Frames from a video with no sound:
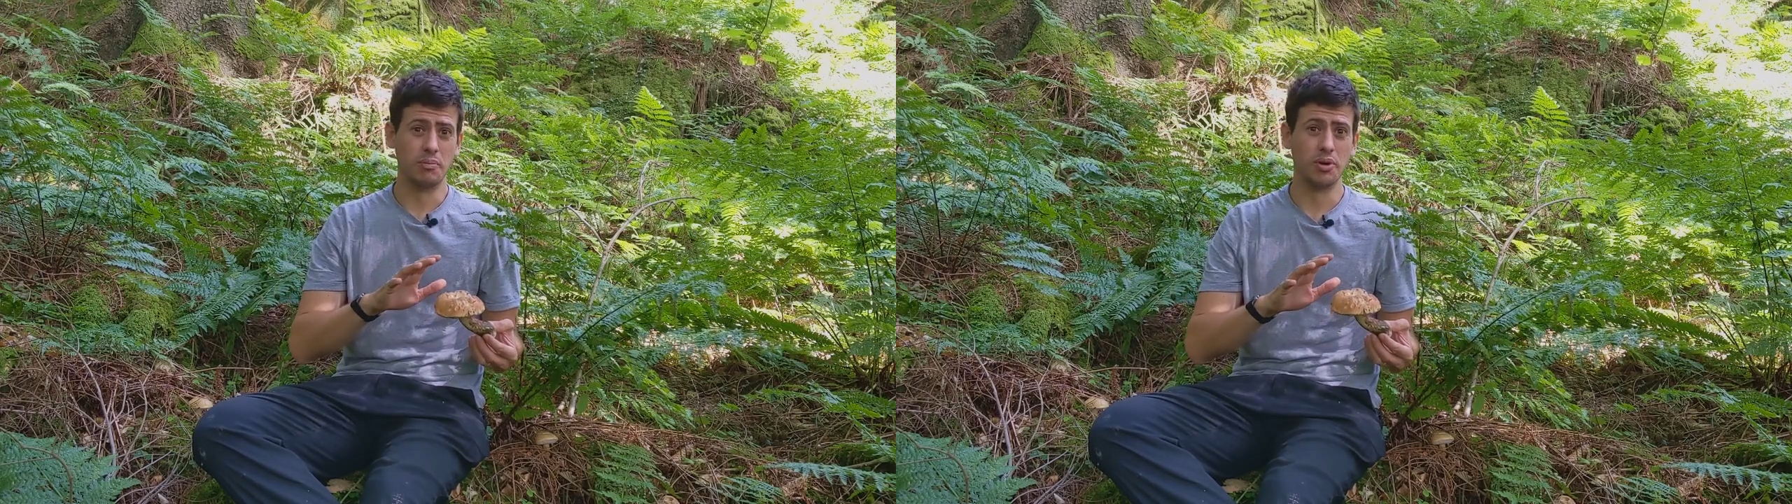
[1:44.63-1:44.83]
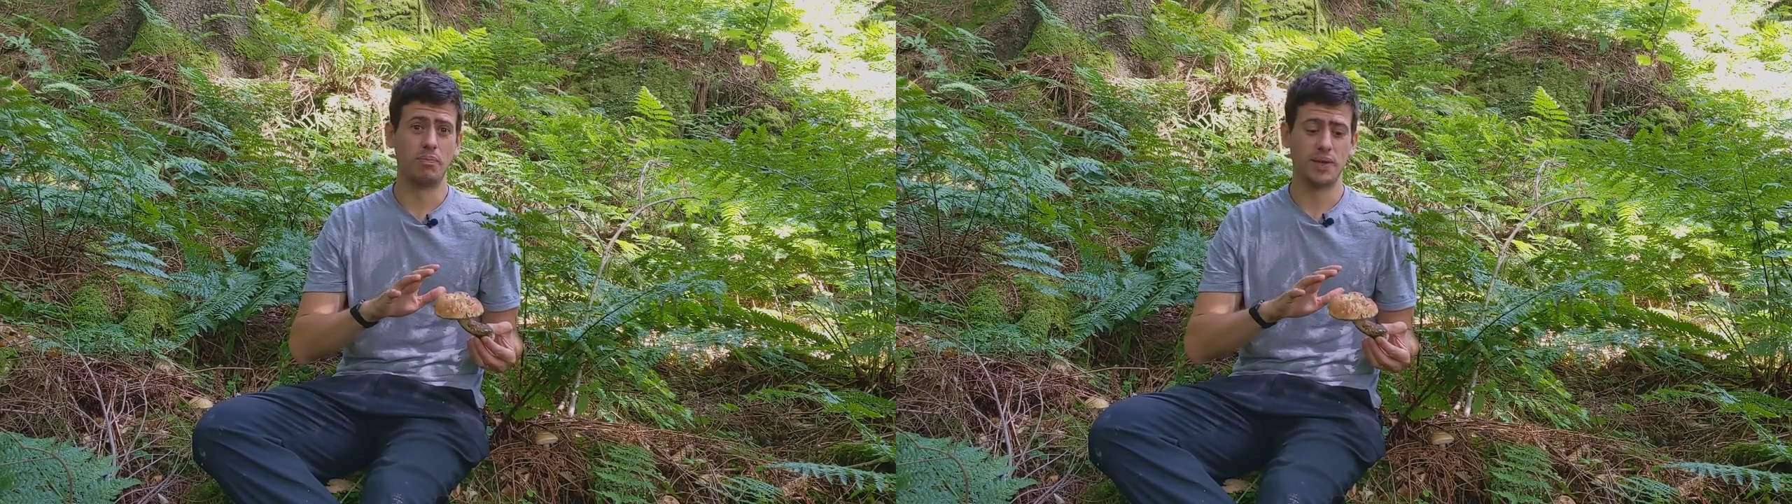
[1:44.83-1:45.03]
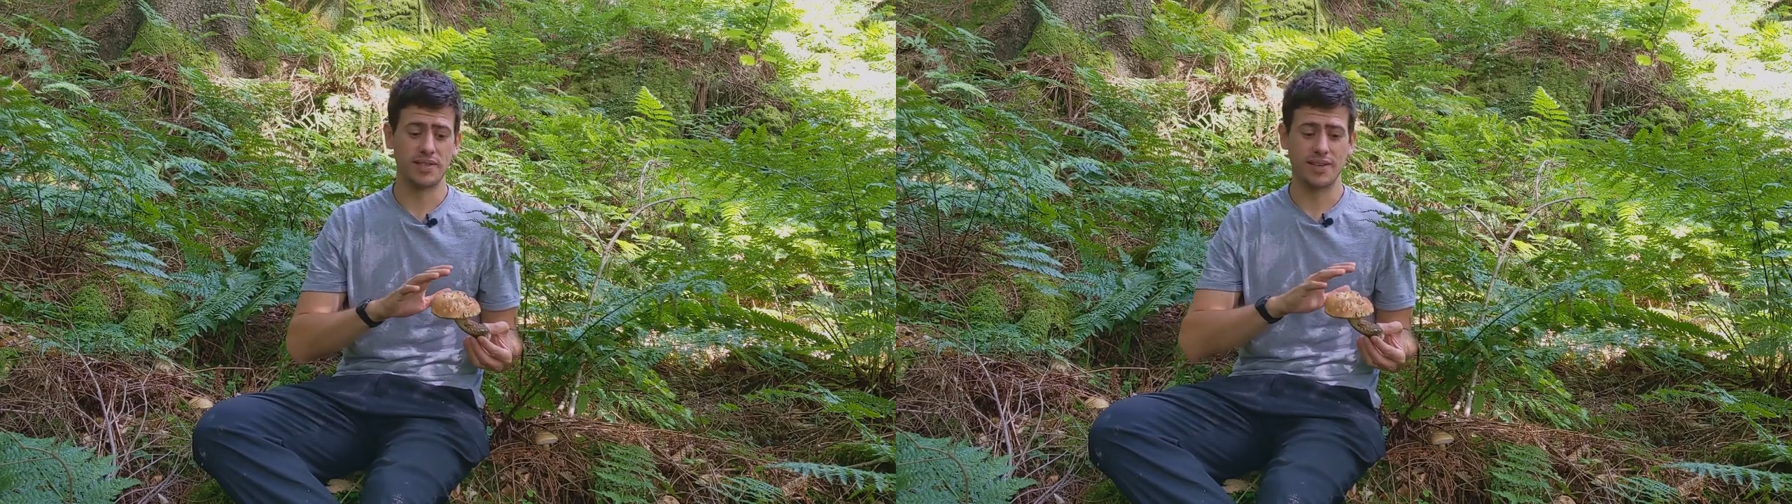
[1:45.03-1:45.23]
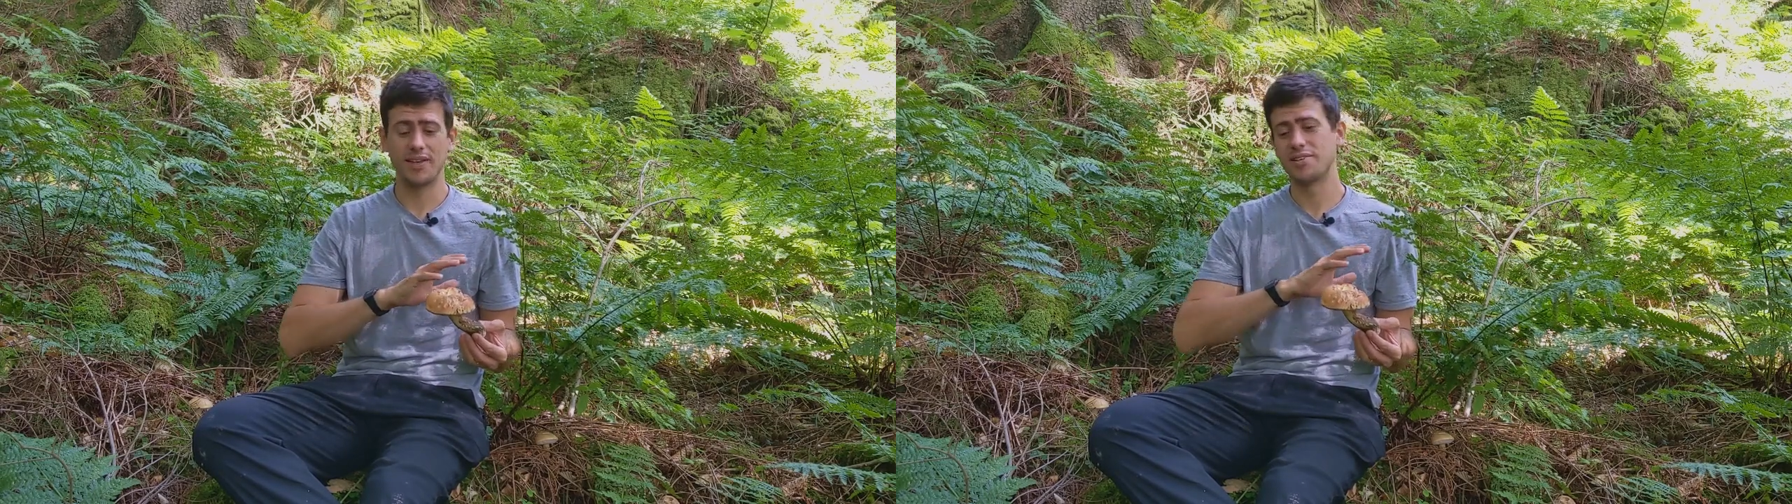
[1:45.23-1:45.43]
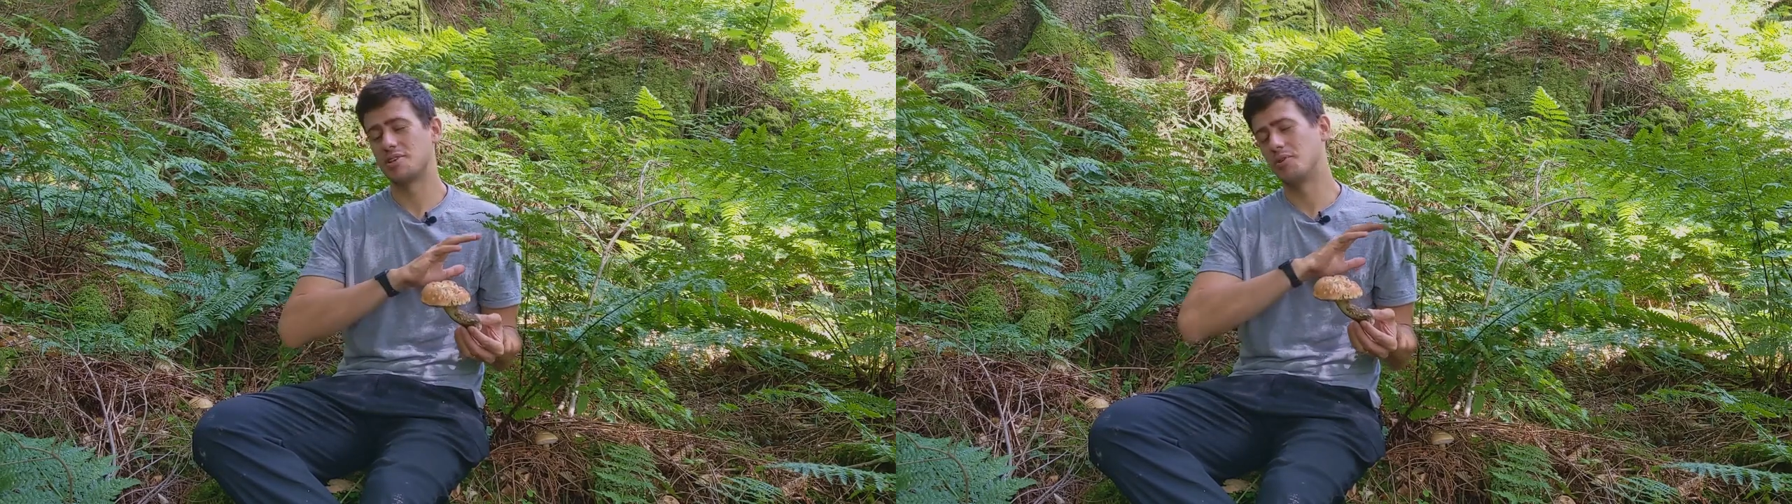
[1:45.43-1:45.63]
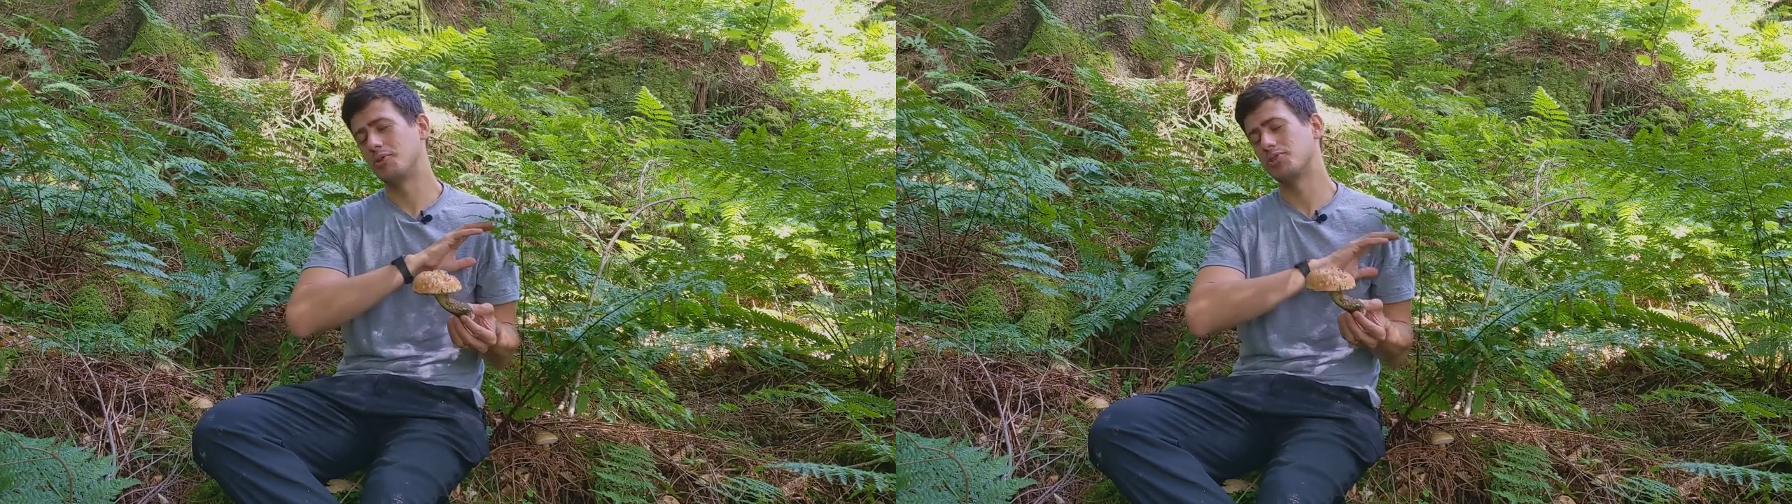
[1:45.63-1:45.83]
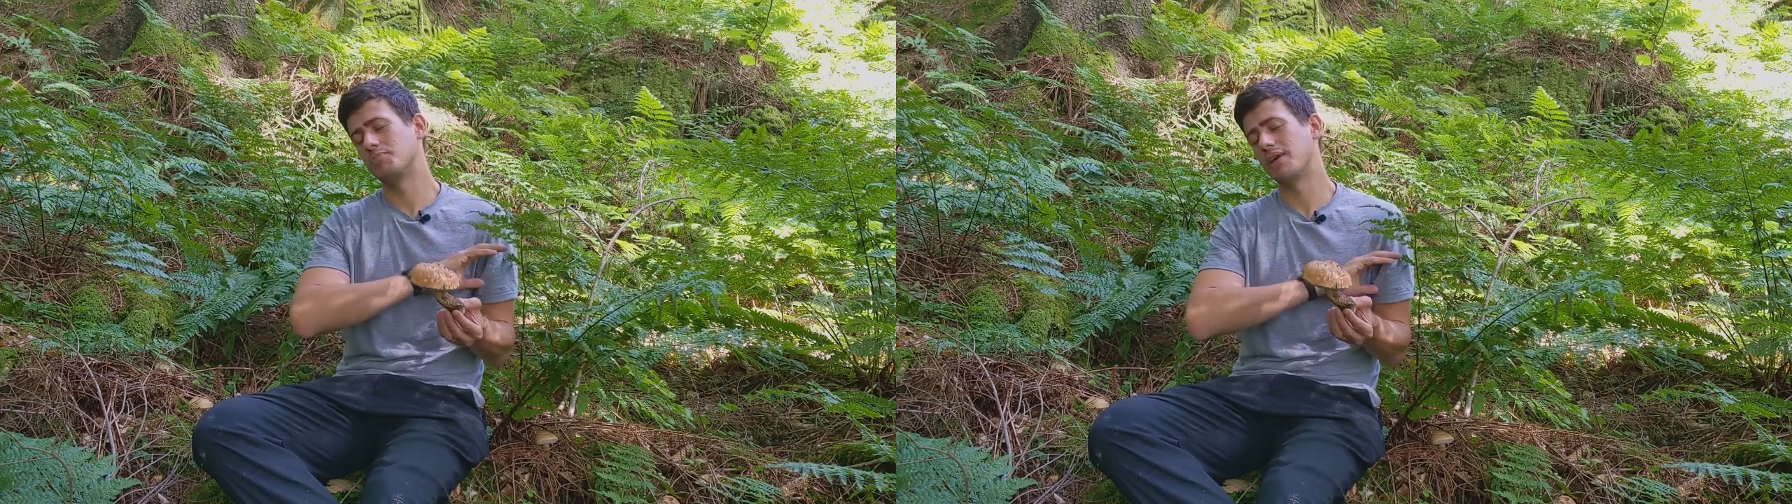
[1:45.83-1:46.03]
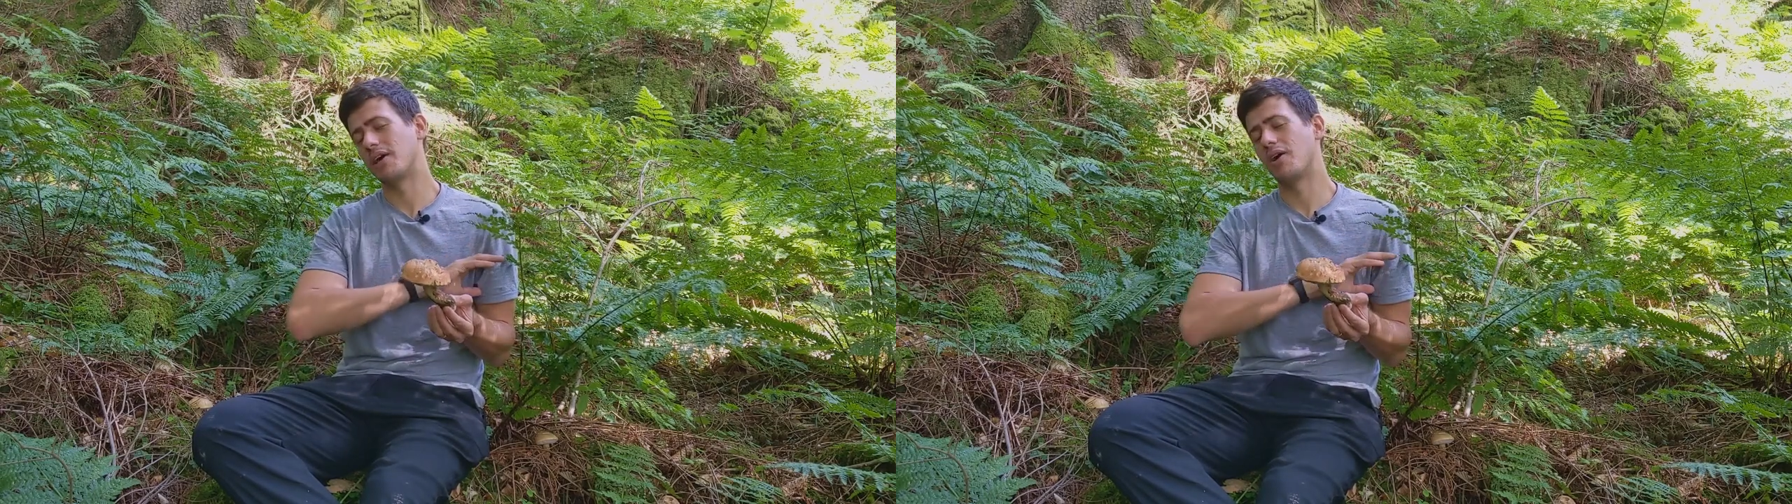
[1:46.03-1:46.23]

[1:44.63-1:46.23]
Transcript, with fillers: more bitter, so it would just make the